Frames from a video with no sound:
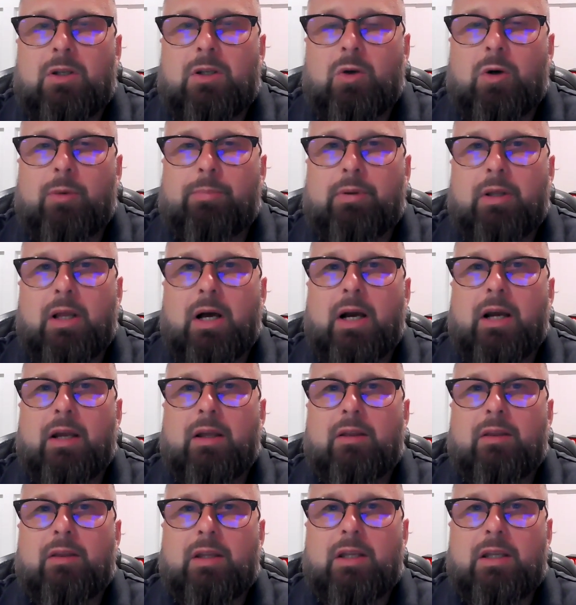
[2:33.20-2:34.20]

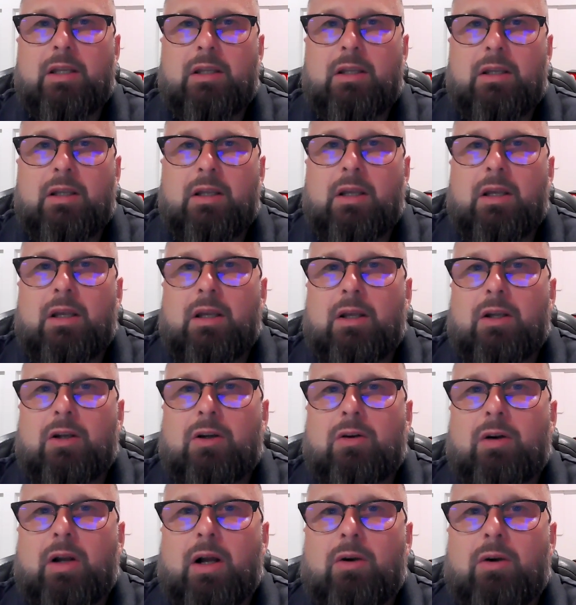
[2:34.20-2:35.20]
apply the
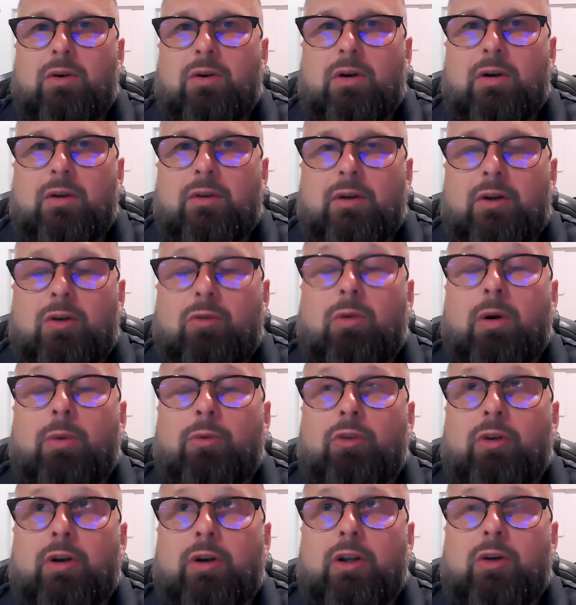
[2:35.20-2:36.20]
grout
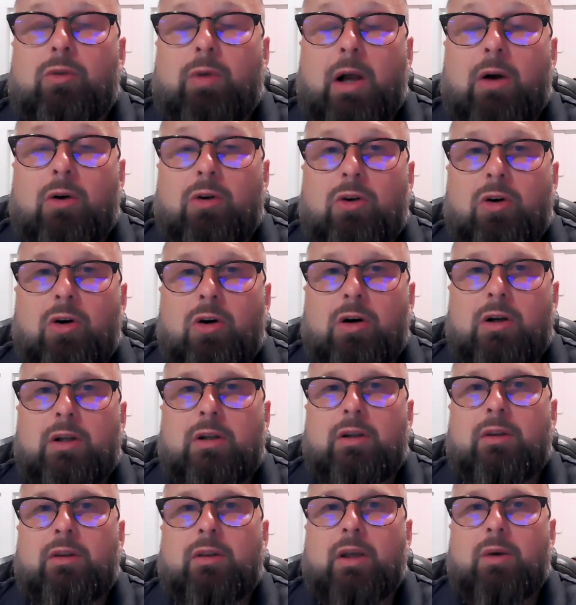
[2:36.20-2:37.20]

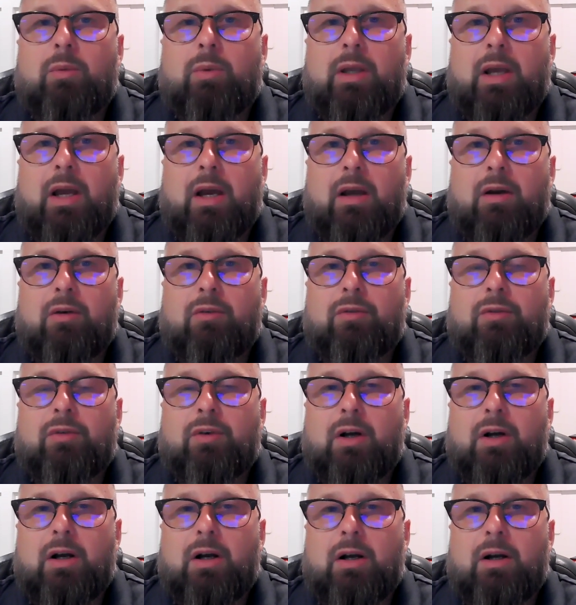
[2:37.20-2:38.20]
caulk that we have
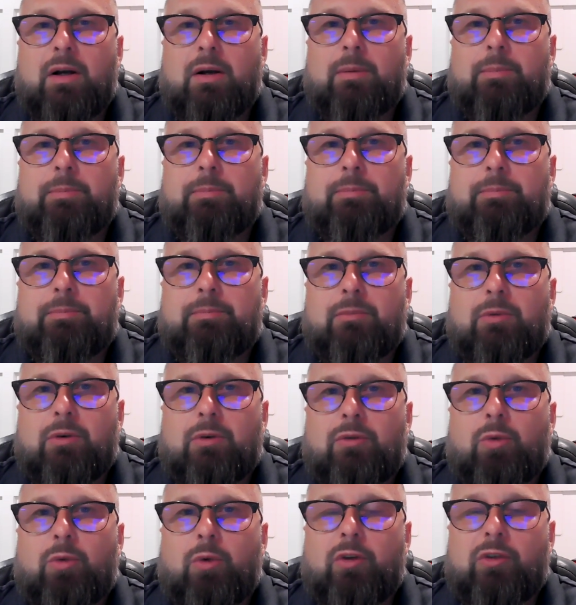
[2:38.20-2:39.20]

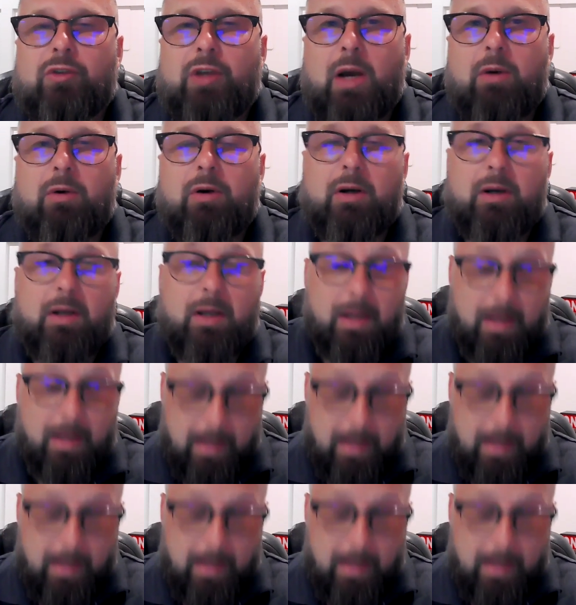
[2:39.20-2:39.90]
for the shower.